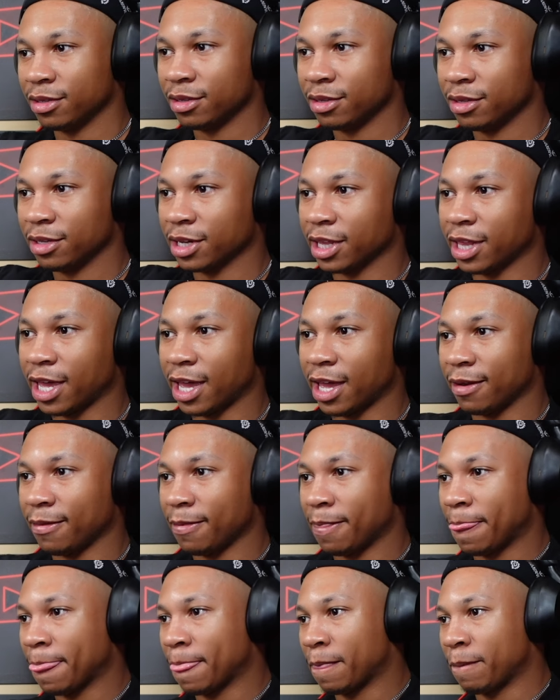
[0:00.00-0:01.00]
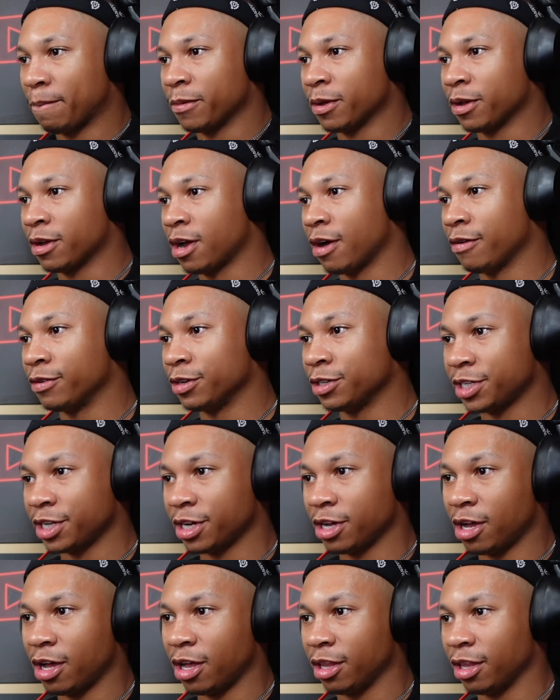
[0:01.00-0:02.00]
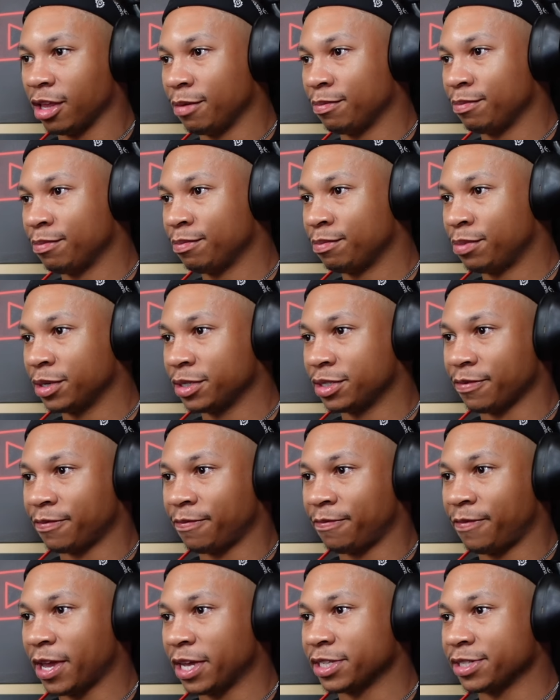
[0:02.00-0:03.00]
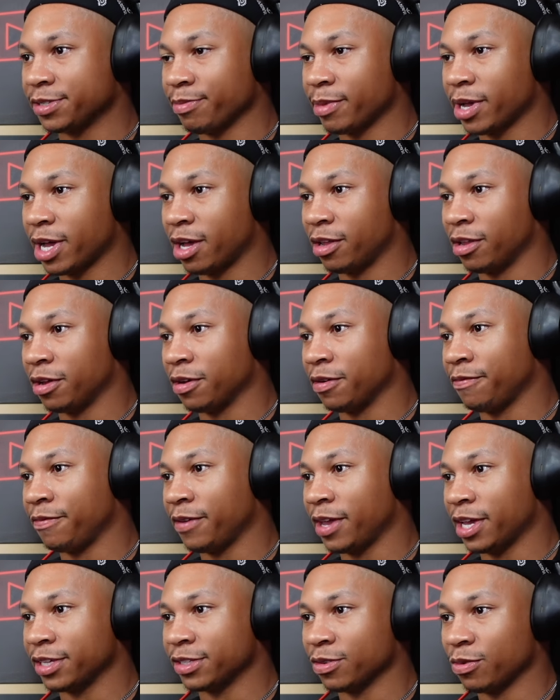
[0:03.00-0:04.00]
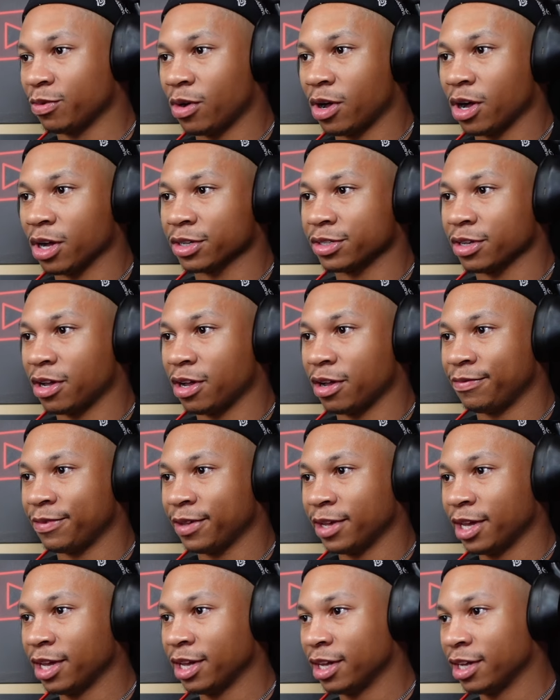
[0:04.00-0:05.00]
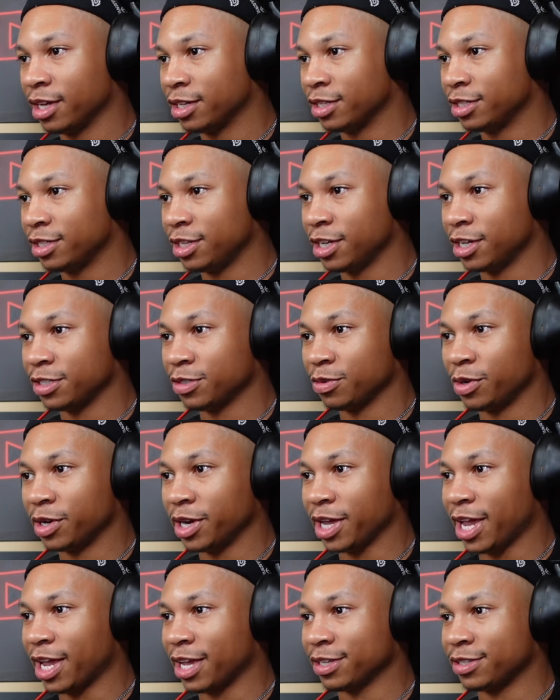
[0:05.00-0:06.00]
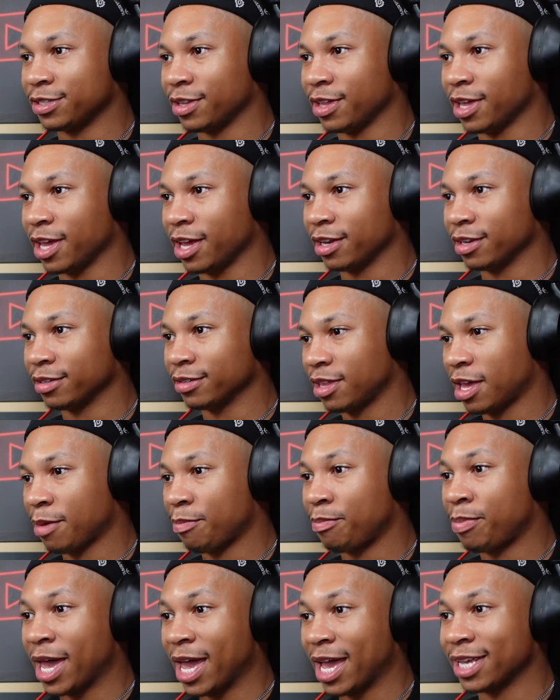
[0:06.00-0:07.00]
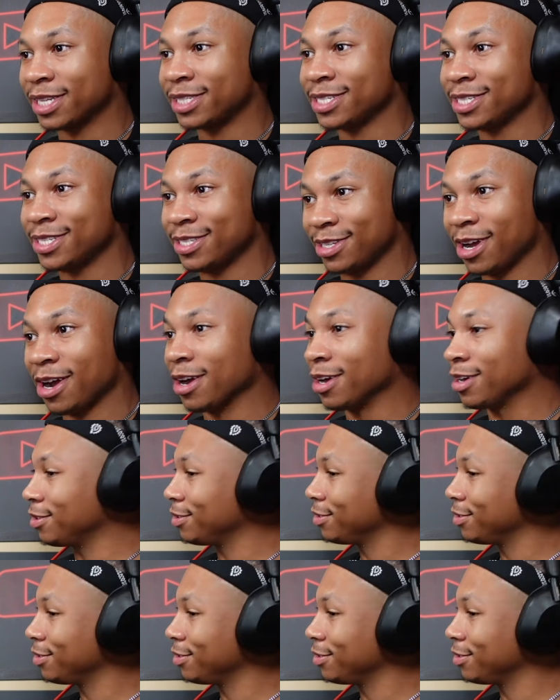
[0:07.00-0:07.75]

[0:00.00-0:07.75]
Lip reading: Look at that. Covers it all up. Puts a fake smile on her face. Walks off. She doesn't want to answer that. That past is dark.